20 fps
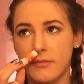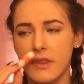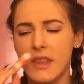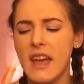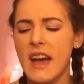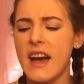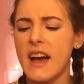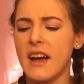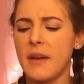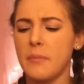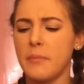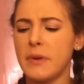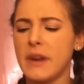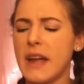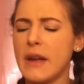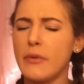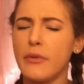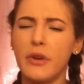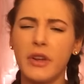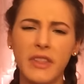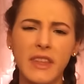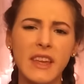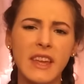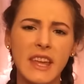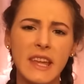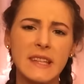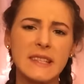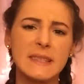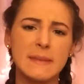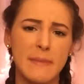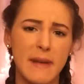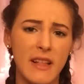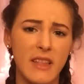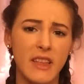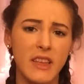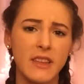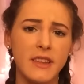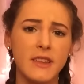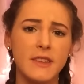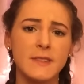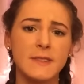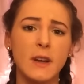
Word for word: Yeah, but I really can't smell it.